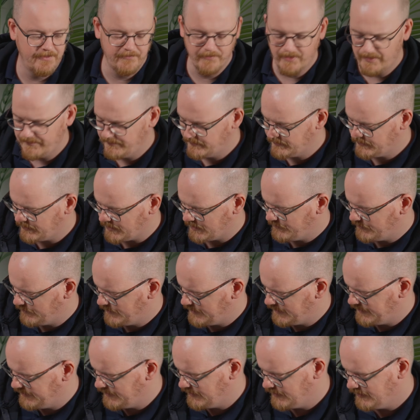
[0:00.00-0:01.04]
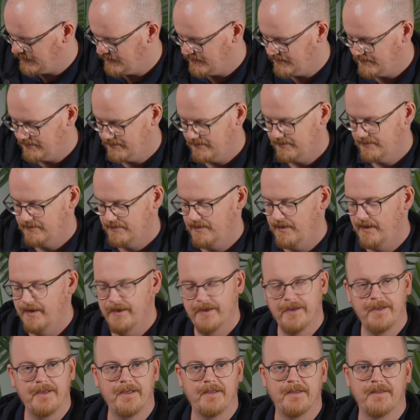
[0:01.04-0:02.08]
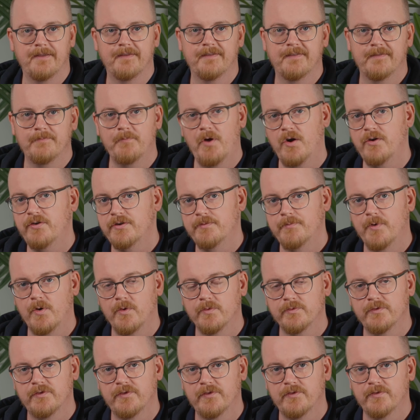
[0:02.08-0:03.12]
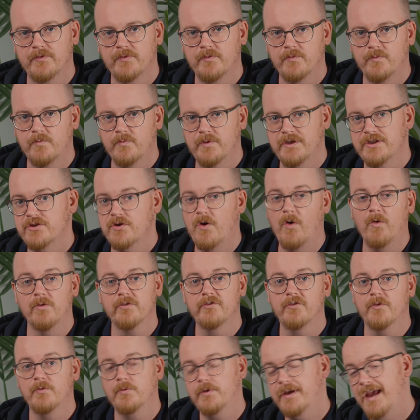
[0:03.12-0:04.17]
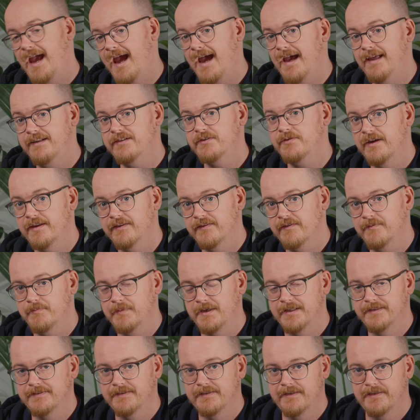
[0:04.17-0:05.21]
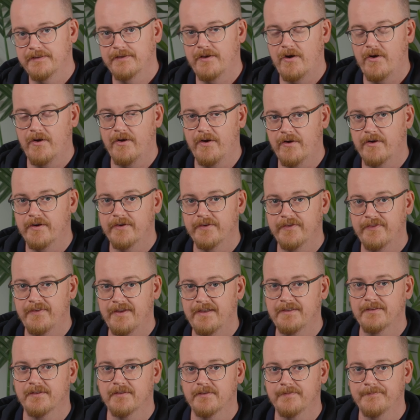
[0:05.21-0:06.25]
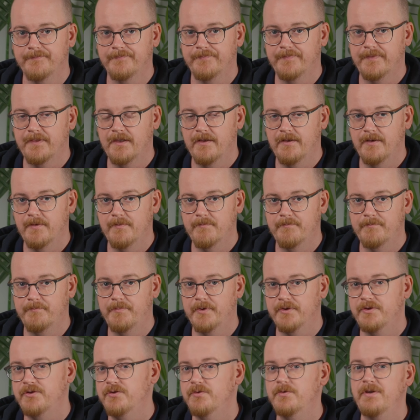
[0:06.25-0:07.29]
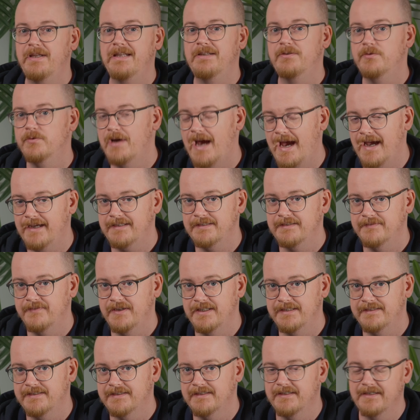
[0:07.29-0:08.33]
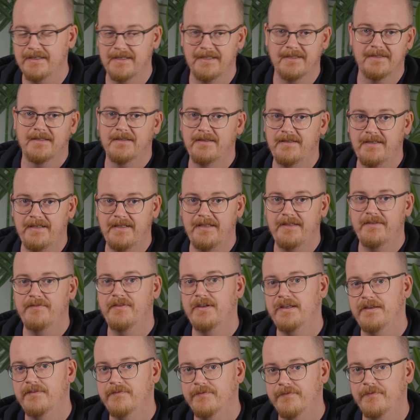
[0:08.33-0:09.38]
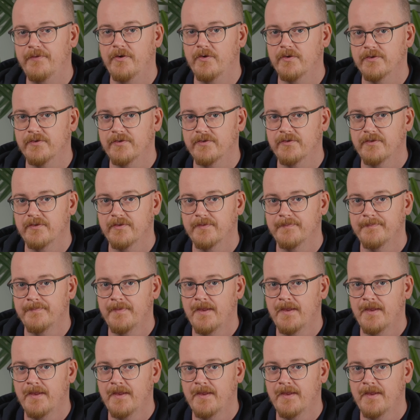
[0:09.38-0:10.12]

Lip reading: rather come with a smart remote which also can transmit an IR signal, but you need to activate it in the TV first.